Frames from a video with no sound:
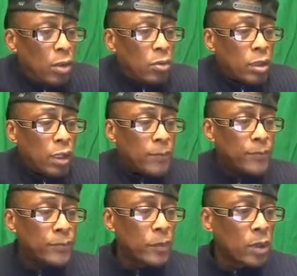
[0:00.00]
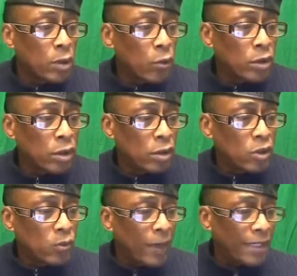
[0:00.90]
Oh, okay. What's a
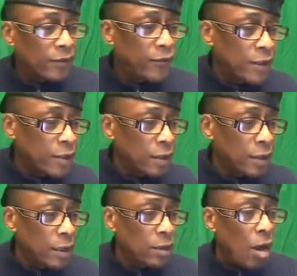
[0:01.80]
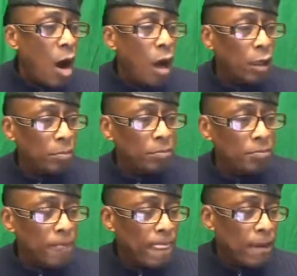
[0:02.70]
good spot to visit in Harlem?
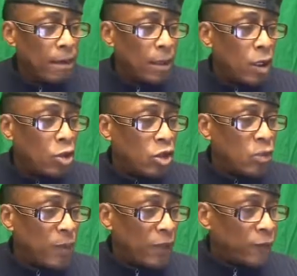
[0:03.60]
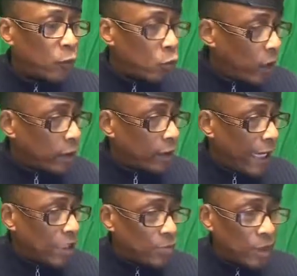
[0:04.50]
A good spot for what?
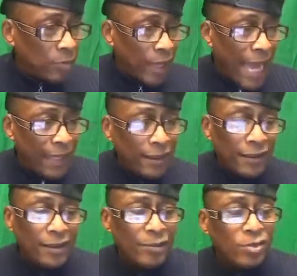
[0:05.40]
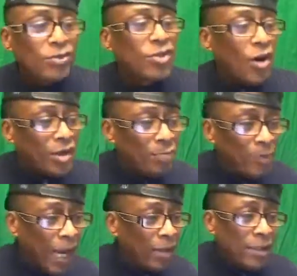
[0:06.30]
Cashmere Black? What you talking
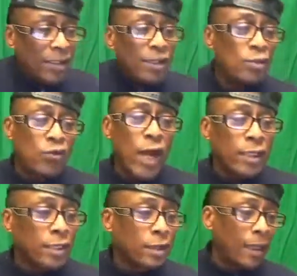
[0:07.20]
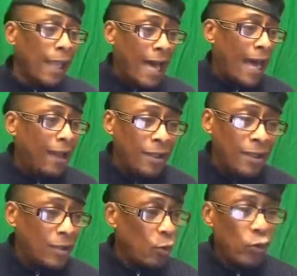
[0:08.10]
about? You trying to get the law?
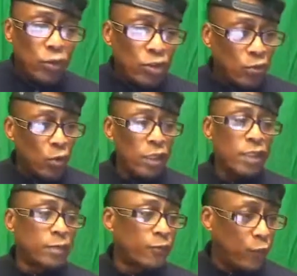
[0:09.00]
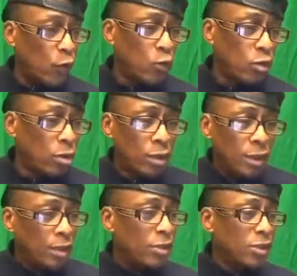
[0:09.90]
Or you just want to eat some food? Or
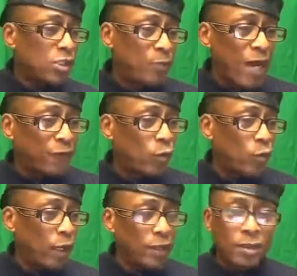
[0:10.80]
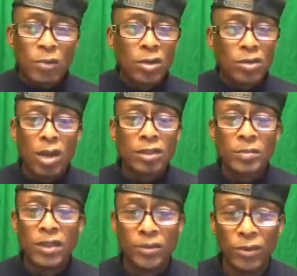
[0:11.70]
a good spot for what? Come on, talk to
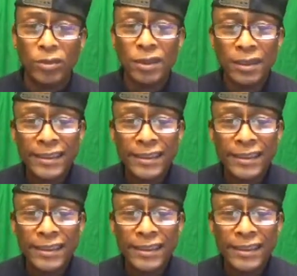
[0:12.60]
me, dude.